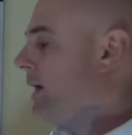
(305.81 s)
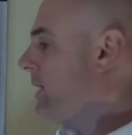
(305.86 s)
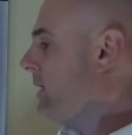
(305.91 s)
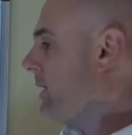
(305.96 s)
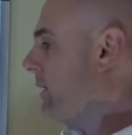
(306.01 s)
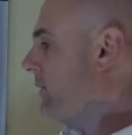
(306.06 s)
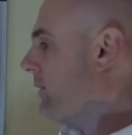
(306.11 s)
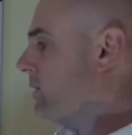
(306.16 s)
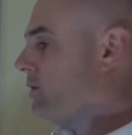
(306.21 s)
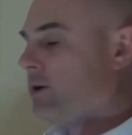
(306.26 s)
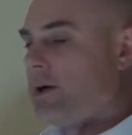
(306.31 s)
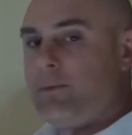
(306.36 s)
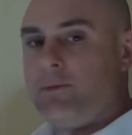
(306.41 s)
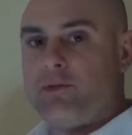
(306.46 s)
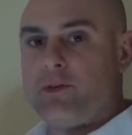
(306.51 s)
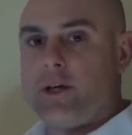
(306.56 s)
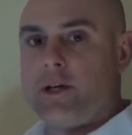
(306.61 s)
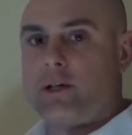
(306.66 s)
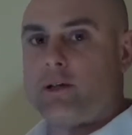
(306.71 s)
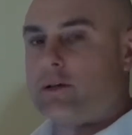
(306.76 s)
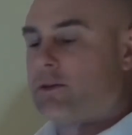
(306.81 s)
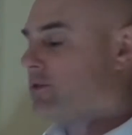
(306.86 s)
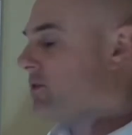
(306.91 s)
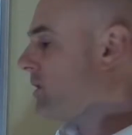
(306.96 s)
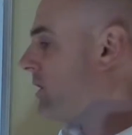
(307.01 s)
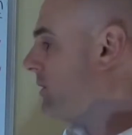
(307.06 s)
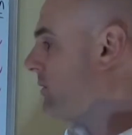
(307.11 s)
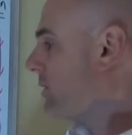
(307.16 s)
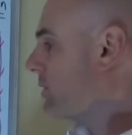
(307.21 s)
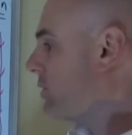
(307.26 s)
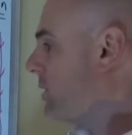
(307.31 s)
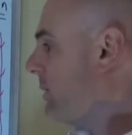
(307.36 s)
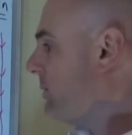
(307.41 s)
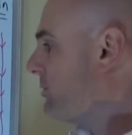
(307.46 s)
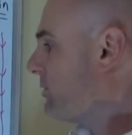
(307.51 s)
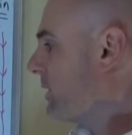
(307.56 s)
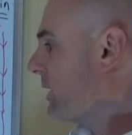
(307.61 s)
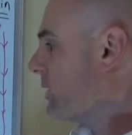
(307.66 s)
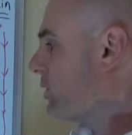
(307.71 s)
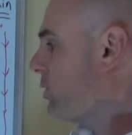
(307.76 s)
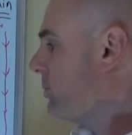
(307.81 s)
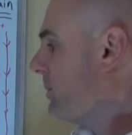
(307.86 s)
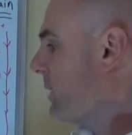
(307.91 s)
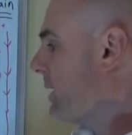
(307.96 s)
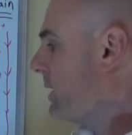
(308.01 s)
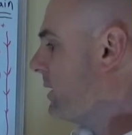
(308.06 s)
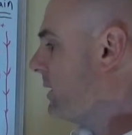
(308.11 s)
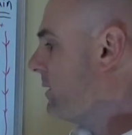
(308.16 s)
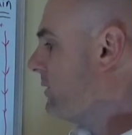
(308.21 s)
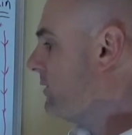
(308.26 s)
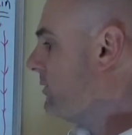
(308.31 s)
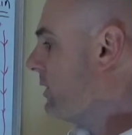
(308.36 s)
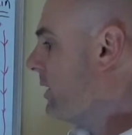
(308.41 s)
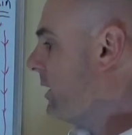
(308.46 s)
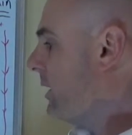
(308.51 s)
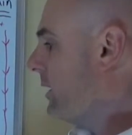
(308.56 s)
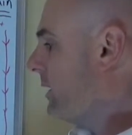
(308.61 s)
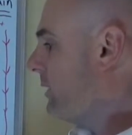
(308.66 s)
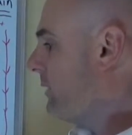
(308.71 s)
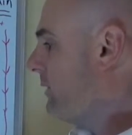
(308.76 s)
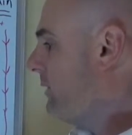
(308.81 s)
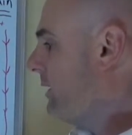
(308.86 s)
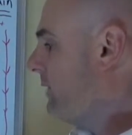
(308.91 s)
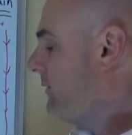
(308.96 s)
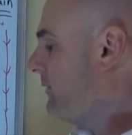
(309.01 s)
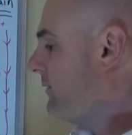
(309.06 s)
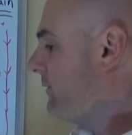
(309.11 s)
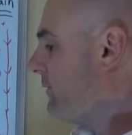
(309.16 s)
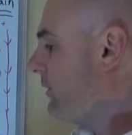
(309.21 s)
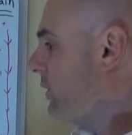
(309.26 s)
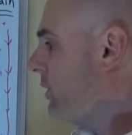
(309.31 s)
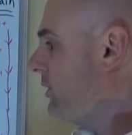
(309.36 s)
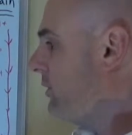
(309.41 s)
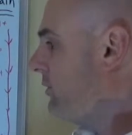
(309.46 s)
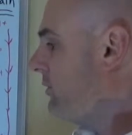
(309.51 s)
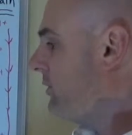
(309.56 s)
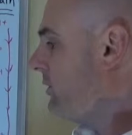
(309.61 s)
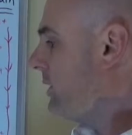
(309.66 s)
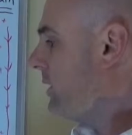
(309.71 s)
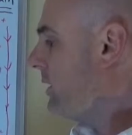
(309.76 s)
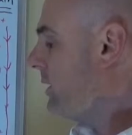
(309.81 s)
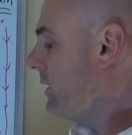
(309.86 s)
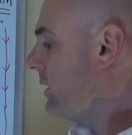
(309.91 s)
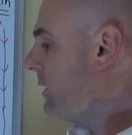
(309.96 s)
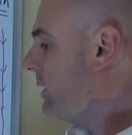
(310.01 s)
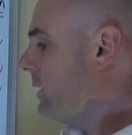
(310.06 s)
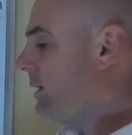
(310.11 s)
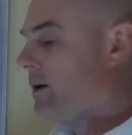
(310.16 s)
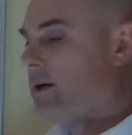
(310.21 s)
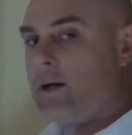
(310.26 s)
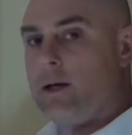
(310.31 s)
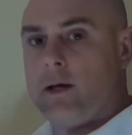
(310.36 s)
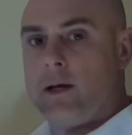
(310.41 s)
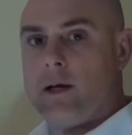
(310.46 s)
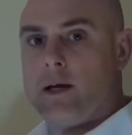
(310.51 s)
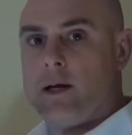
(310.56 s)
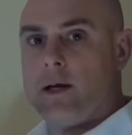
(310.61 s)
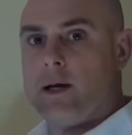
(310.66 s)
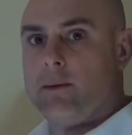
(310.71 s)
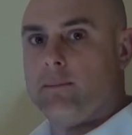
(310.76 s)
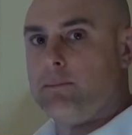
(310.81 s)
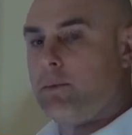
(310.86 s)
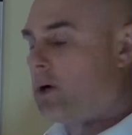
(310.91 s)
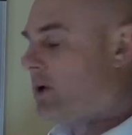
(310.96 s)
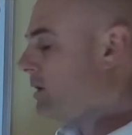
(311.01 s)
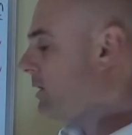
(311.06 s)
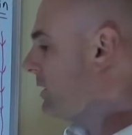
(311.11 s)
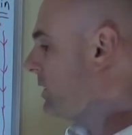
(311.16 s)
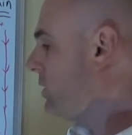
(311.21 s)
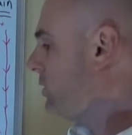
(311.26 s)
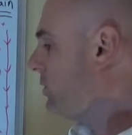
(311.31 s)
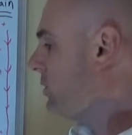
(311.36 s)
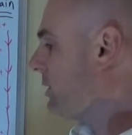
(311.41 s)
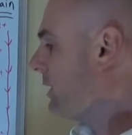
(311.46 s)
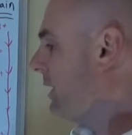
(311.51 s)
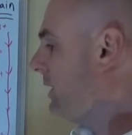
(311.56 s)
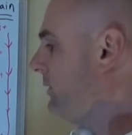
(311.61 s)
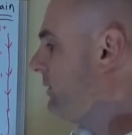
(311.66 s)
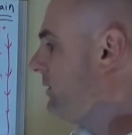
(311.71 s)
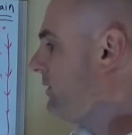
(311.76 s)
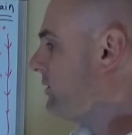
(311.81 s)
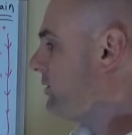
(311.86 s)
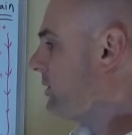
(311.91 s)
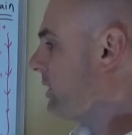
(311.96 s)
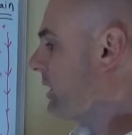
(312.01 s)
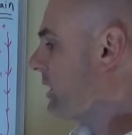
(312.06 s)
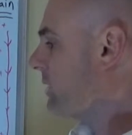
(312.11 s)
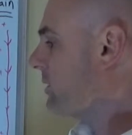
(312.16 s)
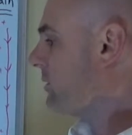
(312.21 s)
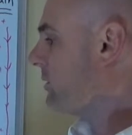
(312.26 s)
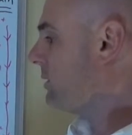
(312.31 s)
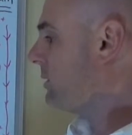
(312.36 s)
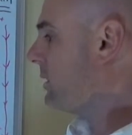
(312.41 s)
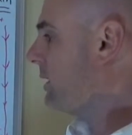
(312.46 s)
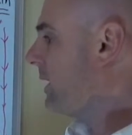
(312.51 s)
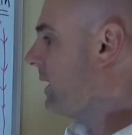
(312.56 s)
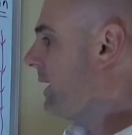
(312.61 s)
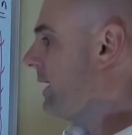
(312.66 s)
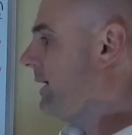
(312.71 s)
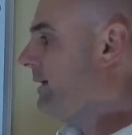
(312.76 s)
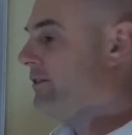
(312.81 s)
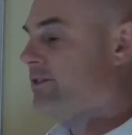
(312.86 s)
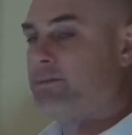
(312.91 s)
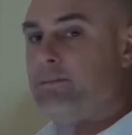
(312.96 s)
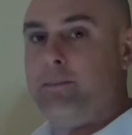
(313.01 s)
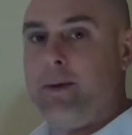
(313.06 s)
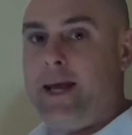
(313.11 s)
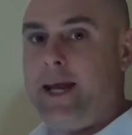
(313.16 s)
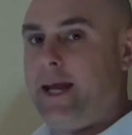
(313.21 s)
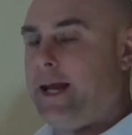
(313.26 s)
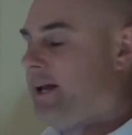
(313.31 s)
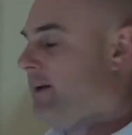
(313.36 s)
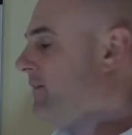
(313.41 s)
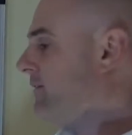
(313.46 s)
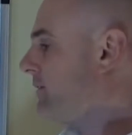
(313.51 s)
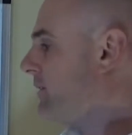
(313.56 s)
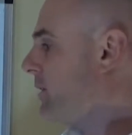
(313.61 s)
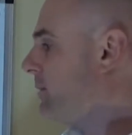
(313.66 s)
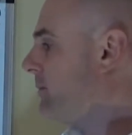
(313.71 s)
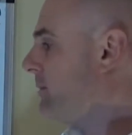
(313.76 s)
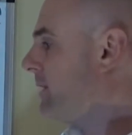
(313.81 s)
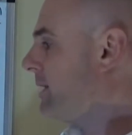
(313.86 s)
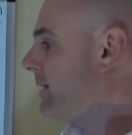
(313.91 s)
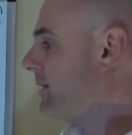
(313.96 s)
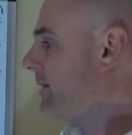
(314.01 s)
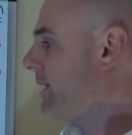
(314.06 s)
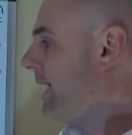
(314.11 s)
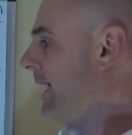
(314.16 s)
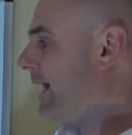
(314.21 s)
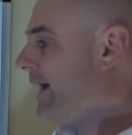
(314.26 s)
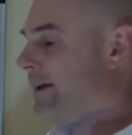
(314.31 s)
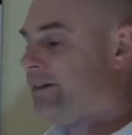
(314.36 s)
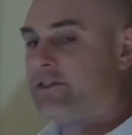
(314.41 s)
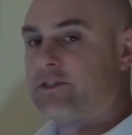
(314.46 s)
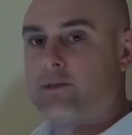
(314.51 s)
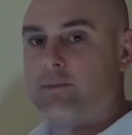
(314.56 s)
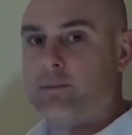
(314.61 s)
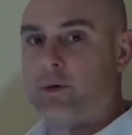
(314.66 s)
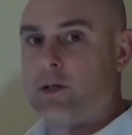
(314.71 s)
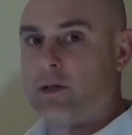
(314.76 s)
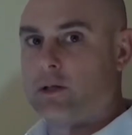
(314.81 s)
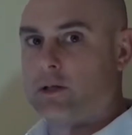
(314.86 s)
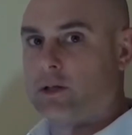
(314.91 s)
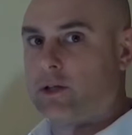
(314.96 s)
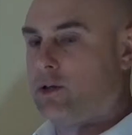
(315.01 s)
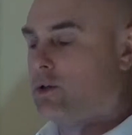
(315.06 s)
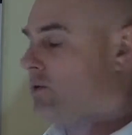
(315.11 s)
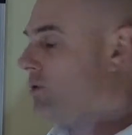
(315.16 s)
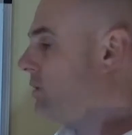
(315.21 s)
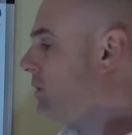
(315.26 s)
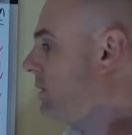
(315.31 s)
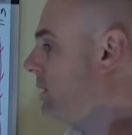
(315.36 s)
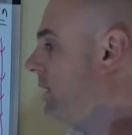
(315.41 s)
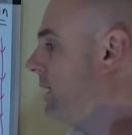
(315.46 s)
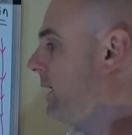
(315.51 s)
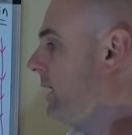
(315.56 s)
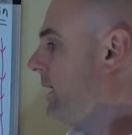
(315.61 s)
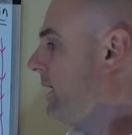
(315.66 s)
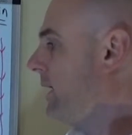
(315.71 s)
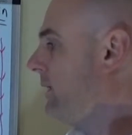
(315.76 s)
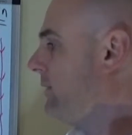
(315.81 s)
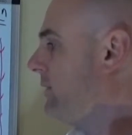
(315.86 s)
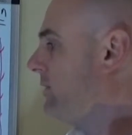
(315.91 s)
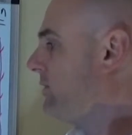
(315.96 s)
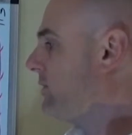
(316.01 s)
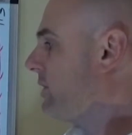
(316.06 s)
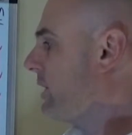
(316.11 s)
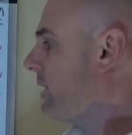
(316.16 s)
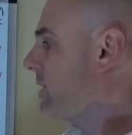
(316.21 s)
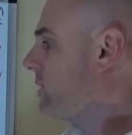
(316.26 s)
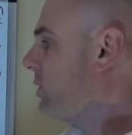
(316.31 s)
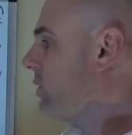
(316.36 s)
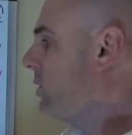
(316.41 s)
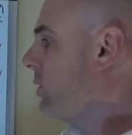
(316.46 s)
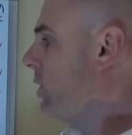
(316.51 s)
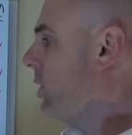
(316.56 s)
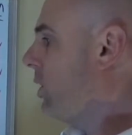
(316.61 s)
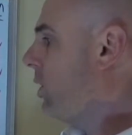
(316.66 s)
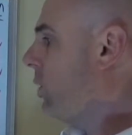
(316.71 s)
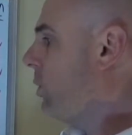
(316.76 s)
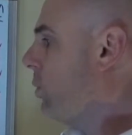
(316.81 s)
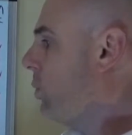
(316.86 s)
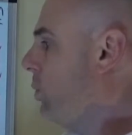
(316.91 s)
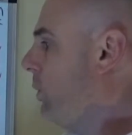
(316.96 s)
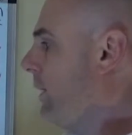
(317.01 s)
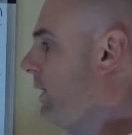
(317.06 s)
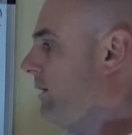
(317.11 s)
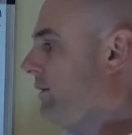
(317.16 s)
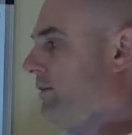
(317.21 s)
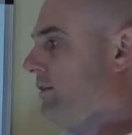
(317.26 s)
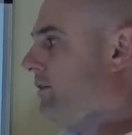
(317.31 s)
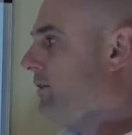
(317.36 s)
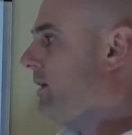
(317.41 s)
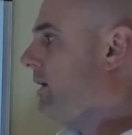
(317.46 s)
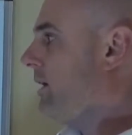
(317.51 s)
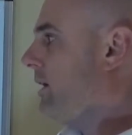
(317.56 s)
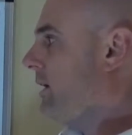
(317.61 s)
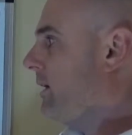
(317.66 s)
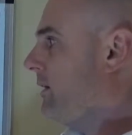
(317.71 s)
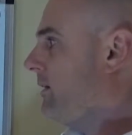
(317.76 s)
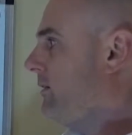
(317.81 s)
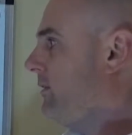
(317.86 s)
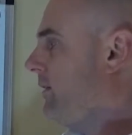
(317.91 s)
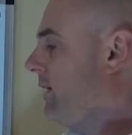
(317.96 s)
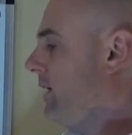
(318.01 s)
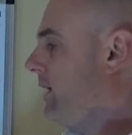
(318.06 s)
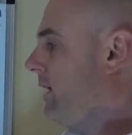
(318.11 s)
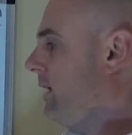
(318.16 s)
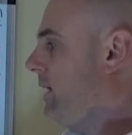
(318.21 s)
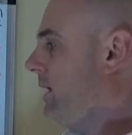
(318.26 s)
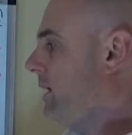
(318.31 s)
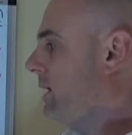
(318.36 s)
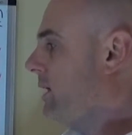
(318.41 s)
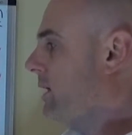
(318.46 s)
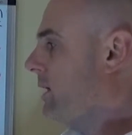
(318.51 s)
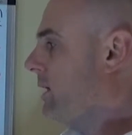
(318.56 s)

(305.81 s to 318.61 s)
Now the Krebs cycle is called the Krebs cycle because the first molecule in the cycle is made from the last molecule in the cycle with the